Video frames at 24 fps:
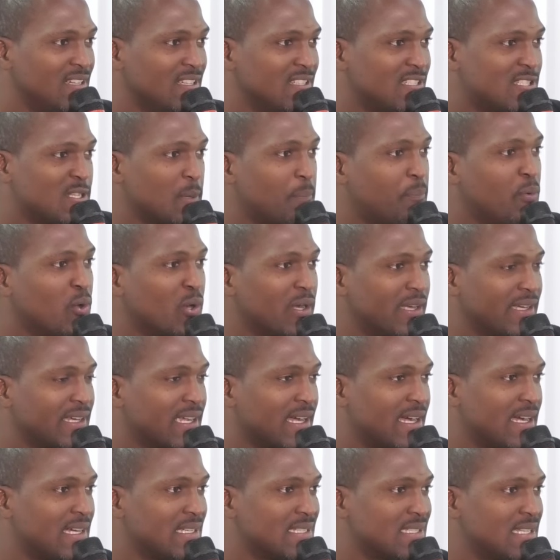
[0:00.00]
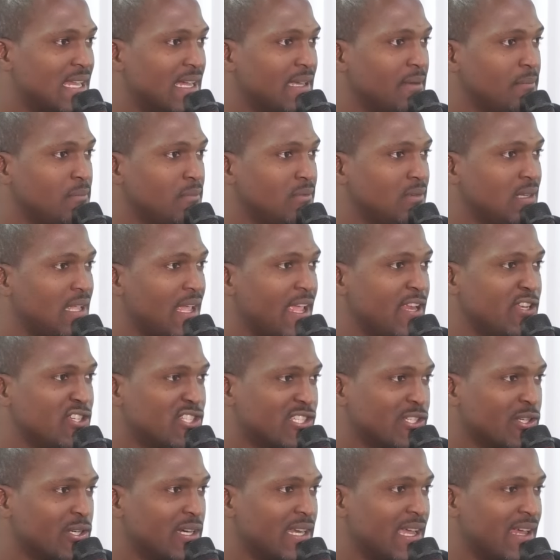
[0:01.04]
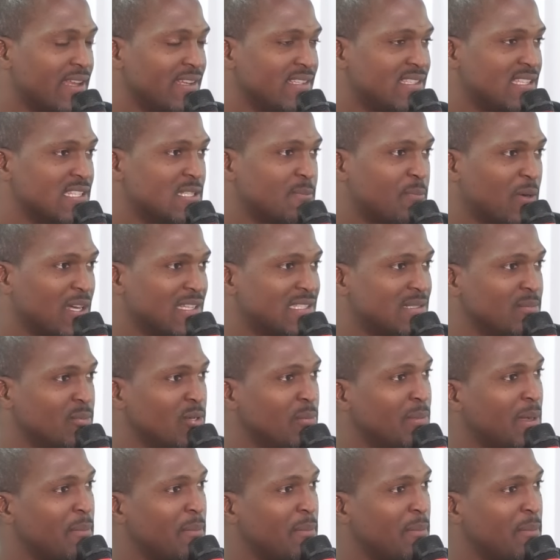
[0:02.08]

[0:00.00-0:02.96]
support cast that ensure that this is possible.